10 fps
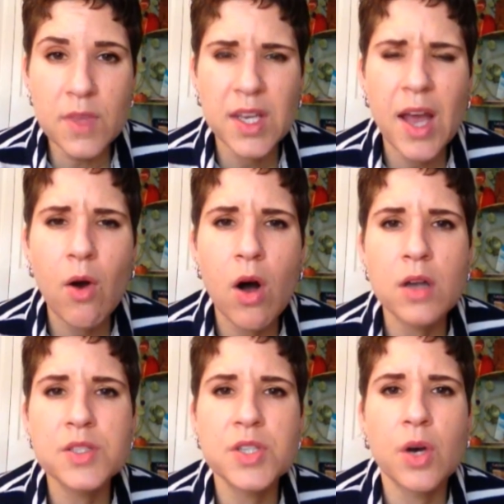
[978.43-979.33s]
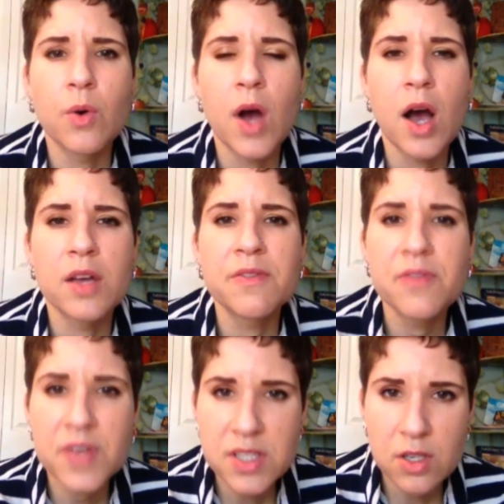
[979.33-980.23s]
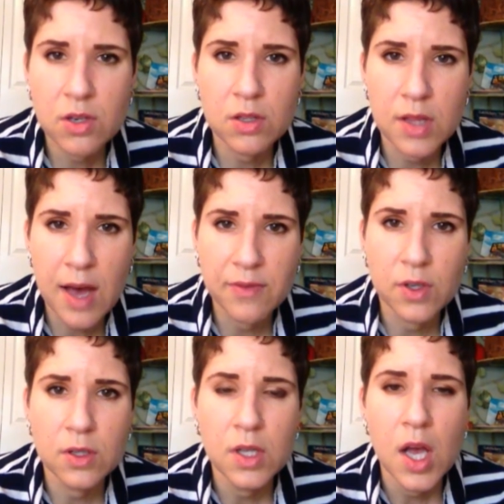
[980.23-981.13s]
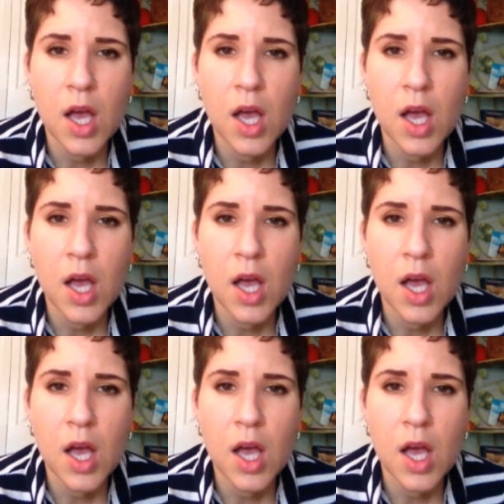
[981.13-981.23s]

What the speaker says: Now also on a physical level,